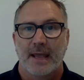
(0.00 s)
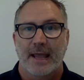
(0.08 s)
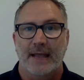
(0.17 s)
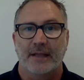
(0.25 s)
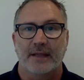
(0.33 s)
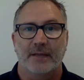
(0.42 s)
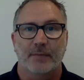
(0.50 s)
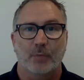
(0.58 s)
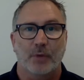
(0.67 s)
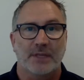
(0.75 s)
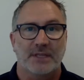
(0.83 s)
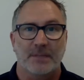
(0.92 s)
and that
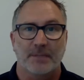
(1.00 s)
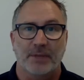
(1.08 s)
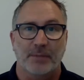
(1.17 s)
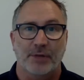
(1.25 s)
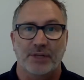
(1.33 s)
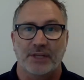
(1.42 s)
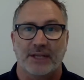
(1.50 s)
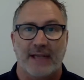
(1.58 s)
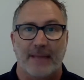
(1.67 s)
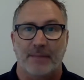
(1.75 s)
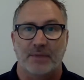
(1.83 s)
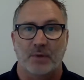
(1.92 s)
we simply bridge the
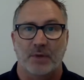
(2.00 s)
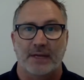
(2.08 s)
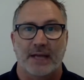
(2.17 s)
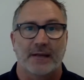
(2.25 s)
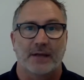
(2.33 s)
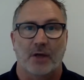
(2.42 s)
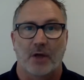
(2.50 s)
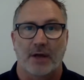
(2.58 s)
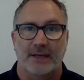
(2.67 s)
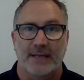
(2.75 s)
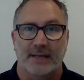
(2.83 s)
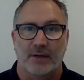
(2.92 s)
gap between the underlying
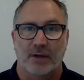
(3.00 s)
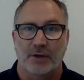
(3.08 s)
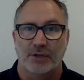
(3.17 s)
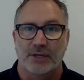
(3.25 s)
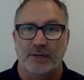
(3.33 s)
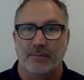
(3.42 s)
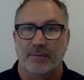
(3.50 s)
technology